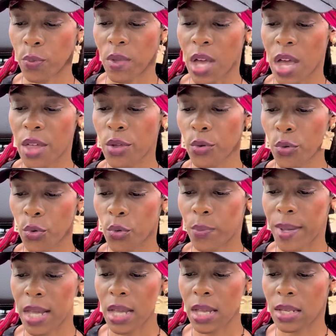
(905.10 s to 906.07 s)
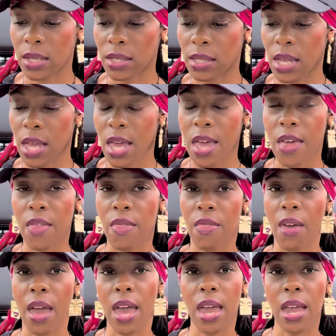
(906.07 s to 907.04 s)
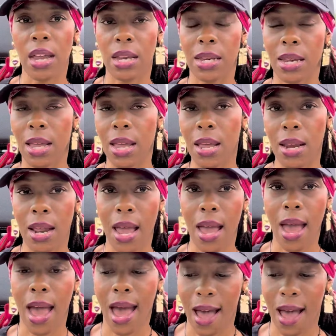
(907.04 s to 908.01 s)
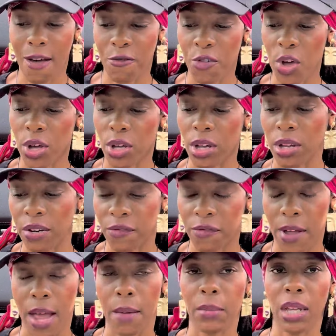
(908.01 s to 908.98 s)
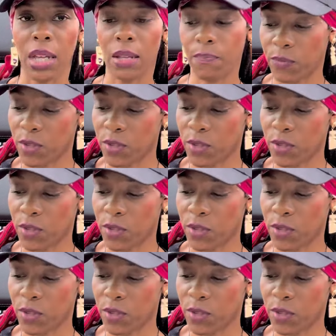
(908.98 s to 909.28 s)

The other group is they did have a good family.